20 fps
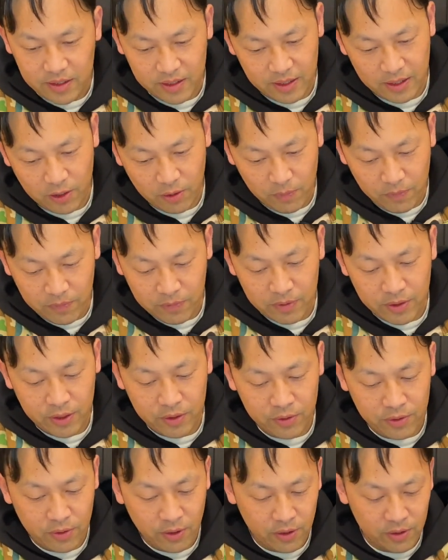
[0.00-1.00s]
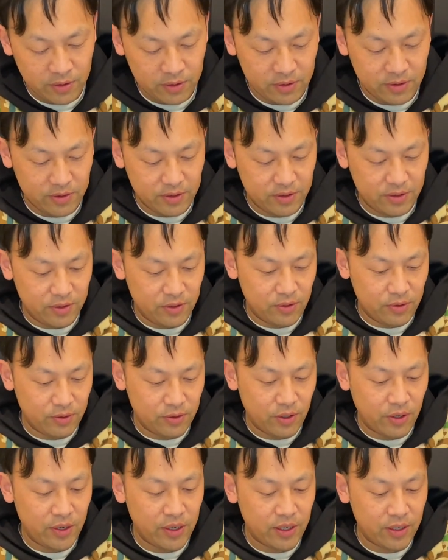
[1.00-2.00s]
And hopefully, you're not,
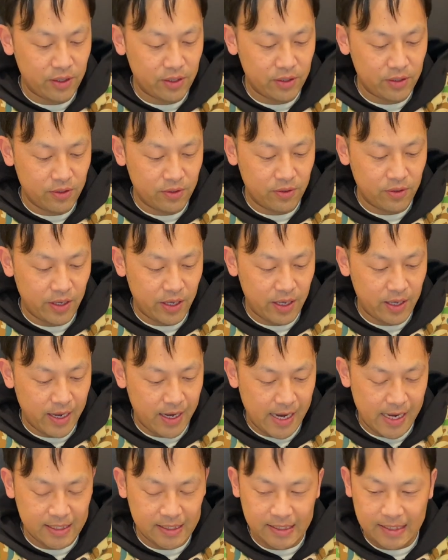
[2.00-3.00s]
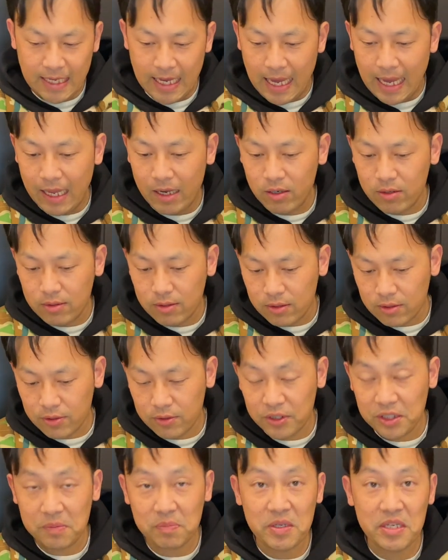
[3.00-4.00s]
turning your headset or
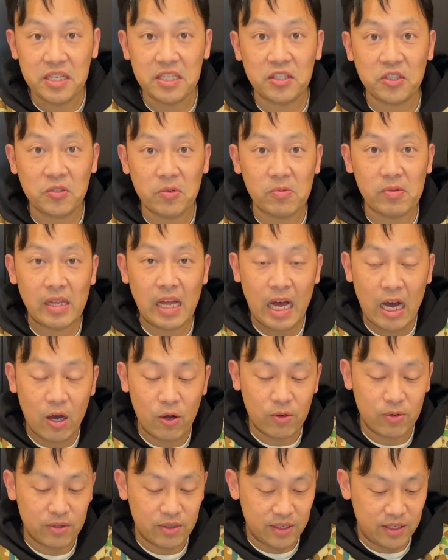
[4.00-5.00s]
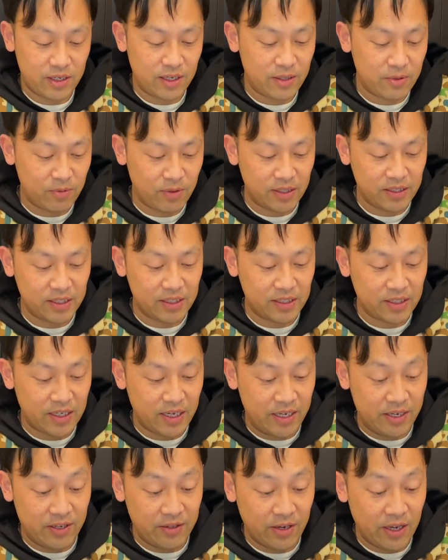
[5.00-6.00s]
speaker so loud, and otherwise, it's
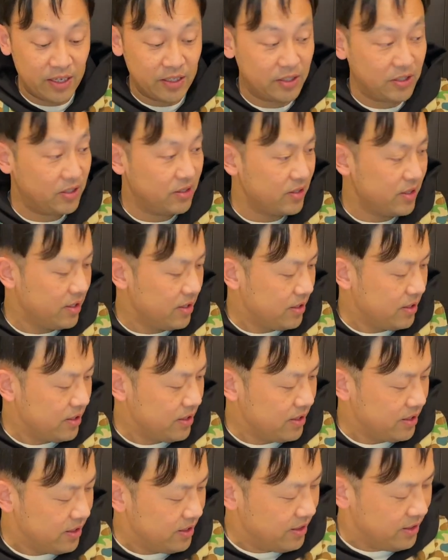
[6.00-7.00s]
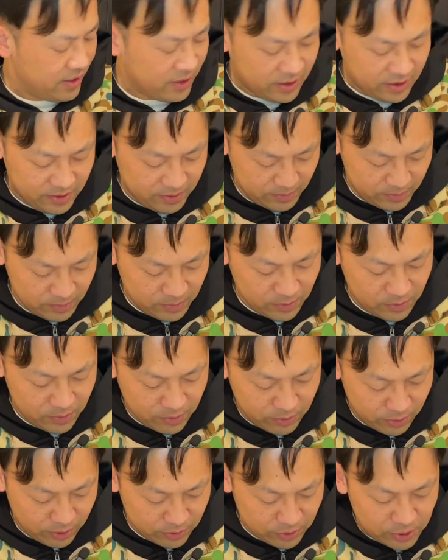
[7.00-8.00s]
like a nice or
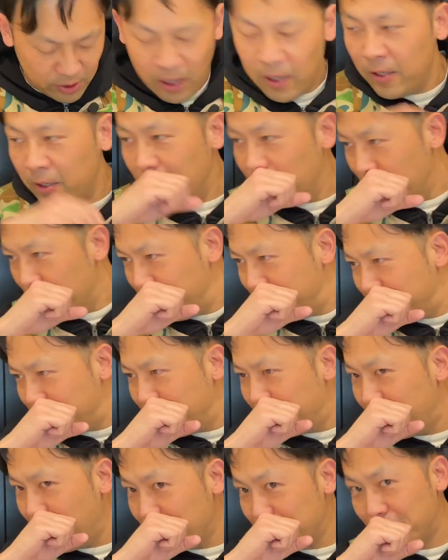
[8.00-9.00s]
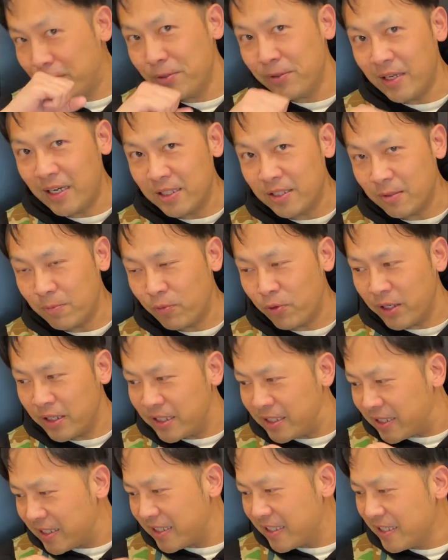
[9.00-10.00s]
not so, not so nice
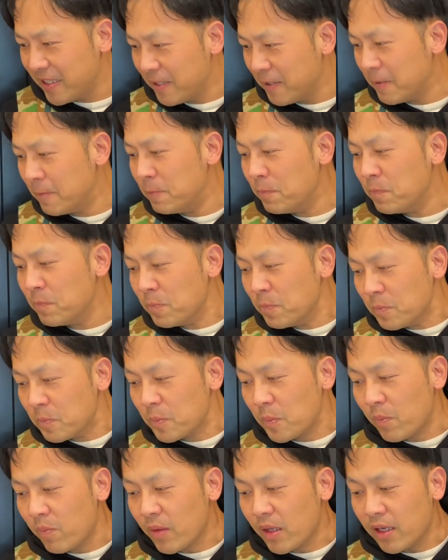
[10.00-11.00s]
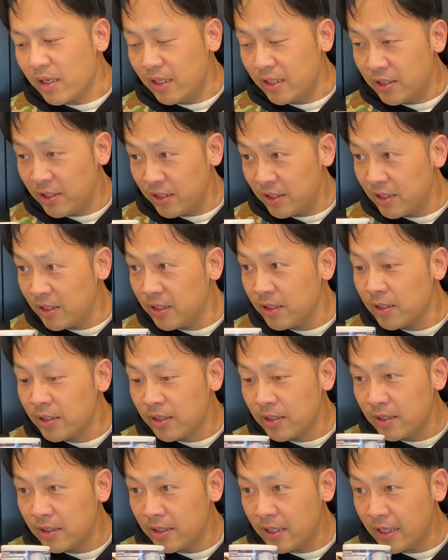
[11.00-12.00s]
surprise. Let's just
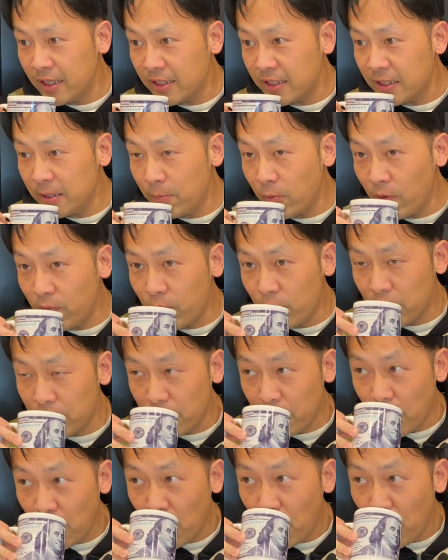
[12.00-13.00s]
take a sip of water.